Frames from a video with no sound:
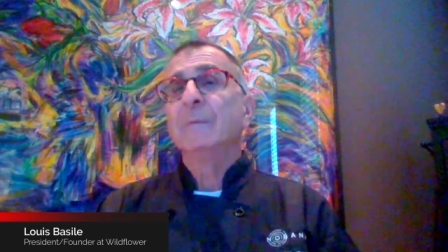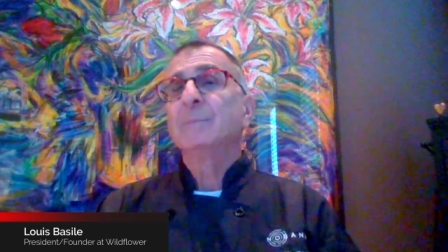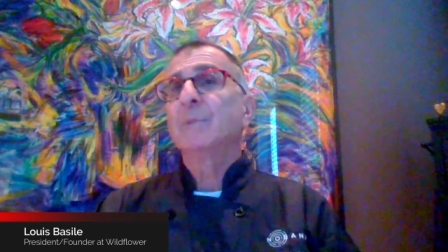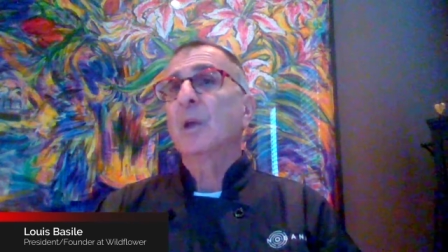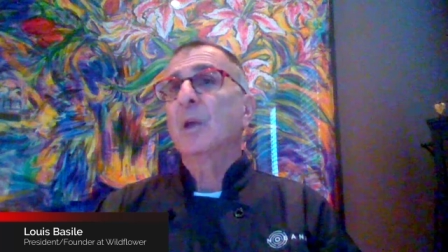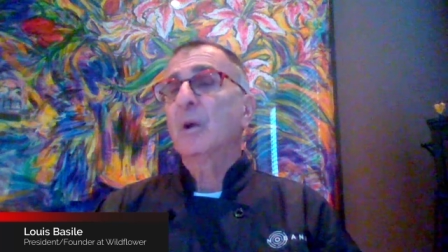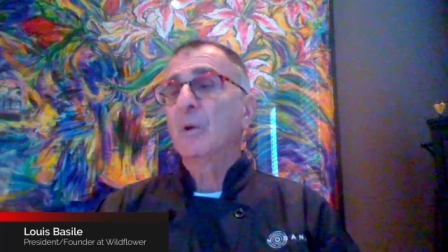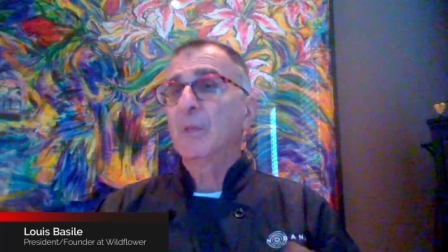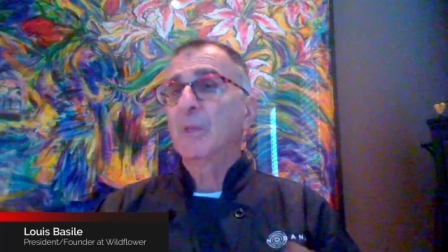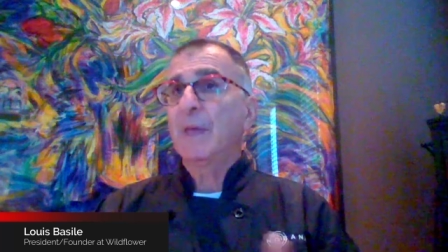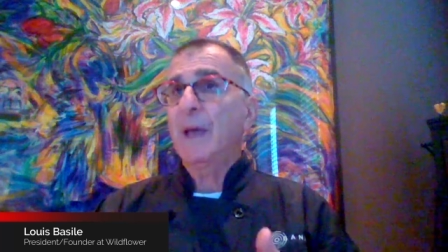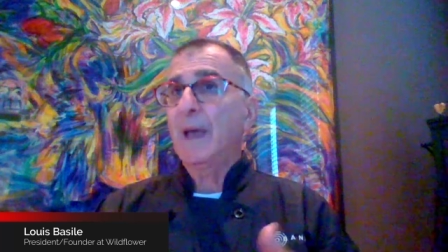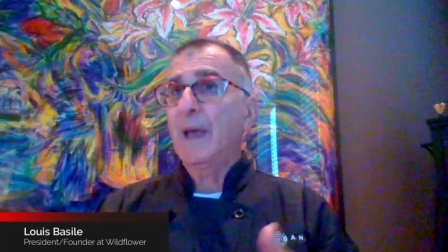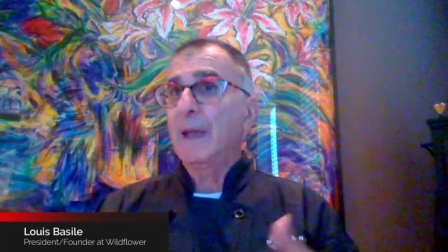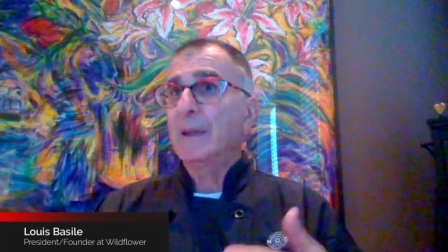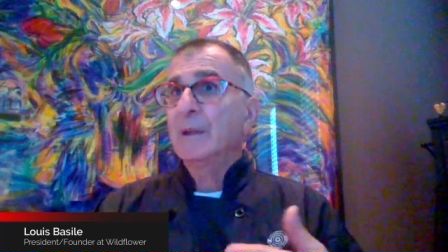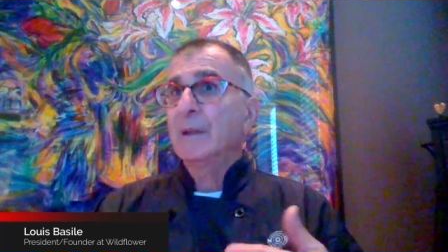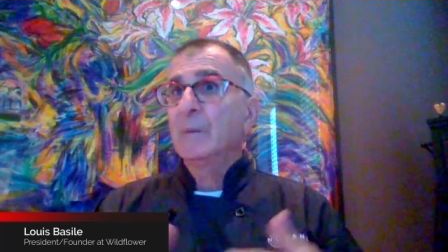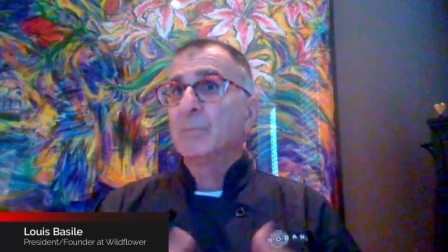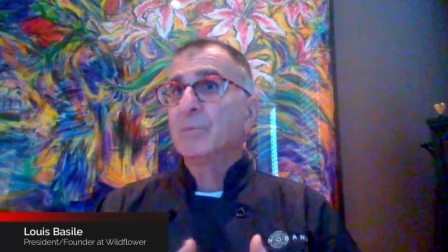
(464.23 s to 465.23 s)
know
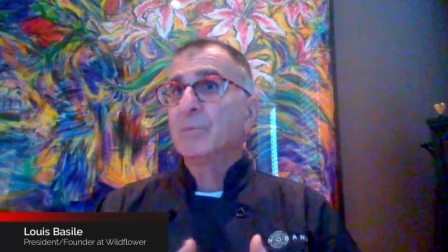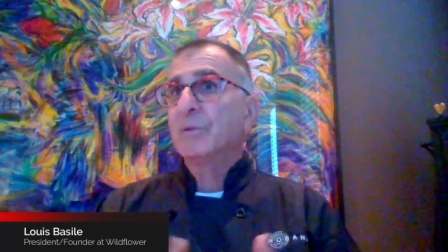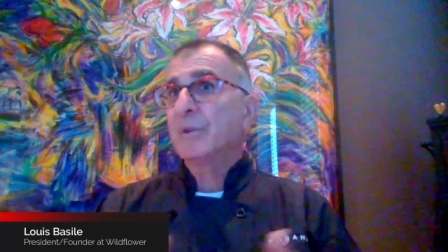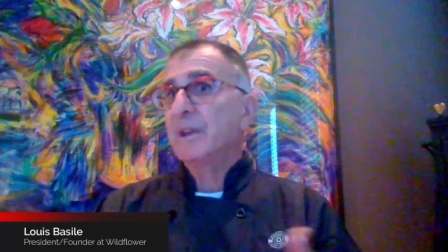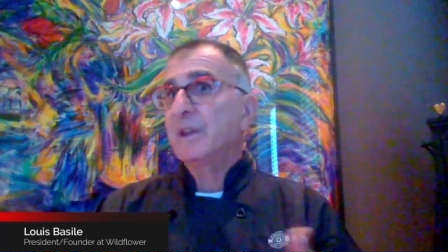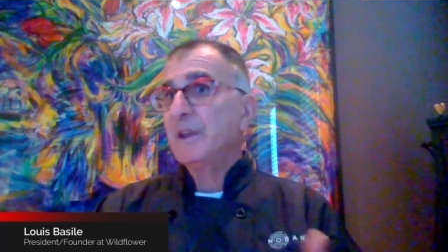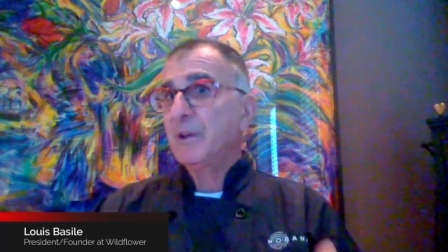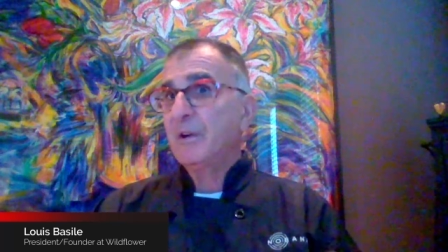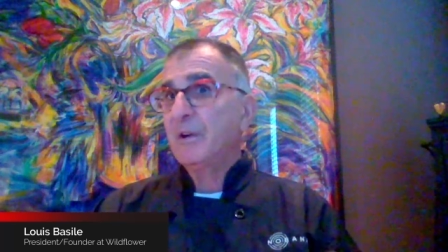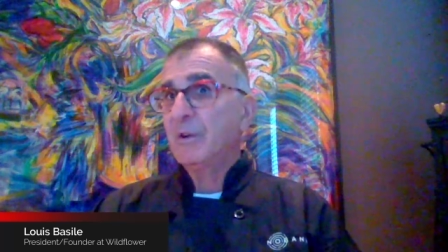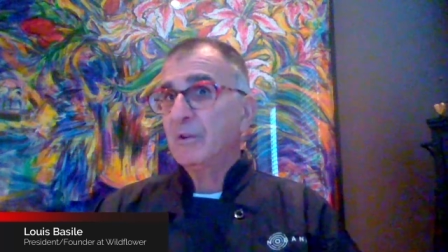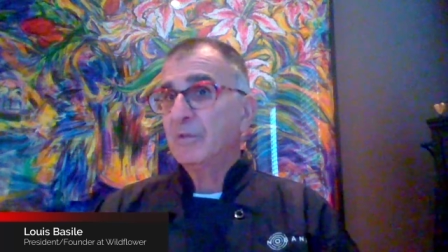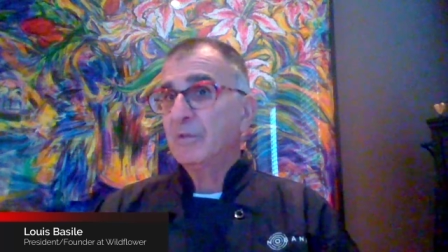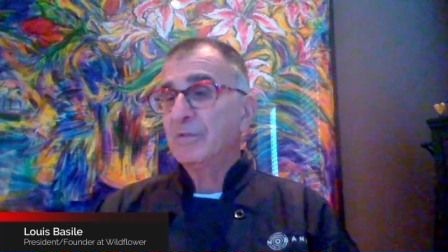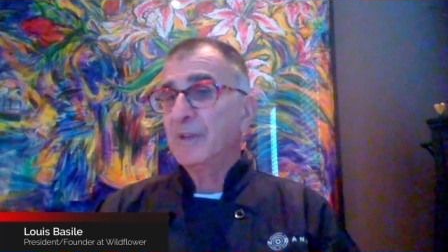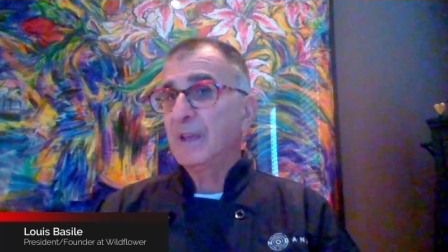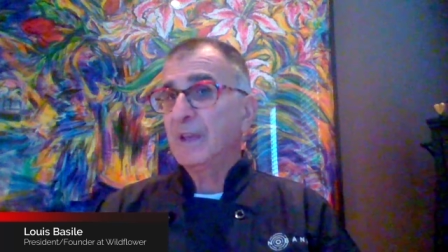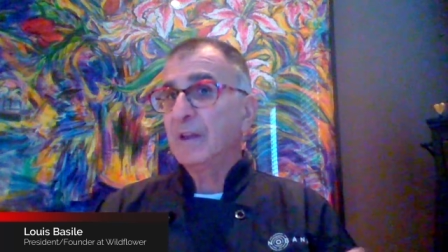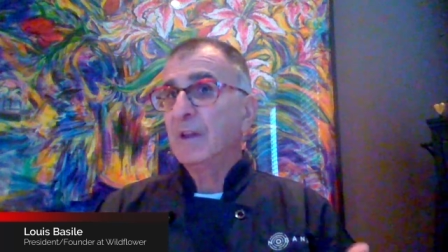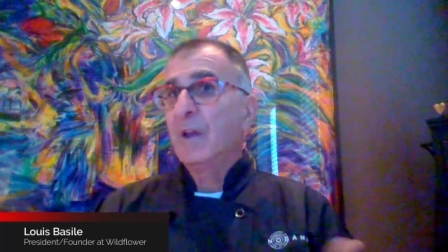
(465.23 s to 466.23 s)
that
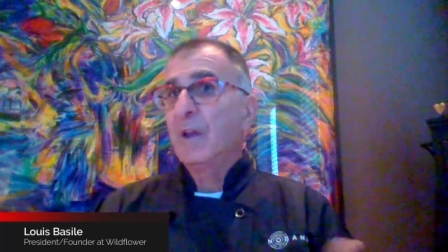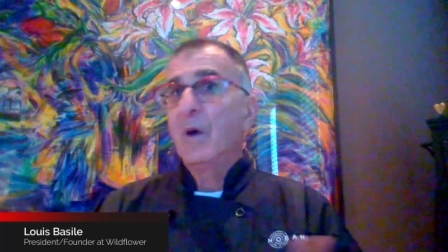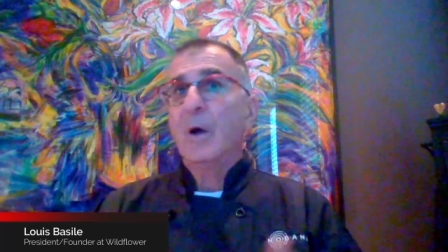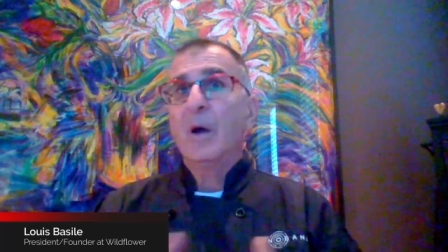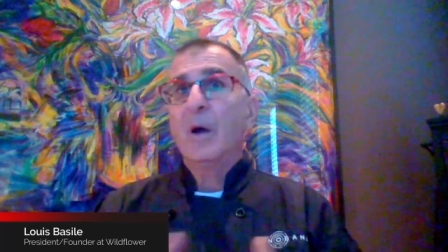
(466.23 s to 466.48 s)
pre-COVID,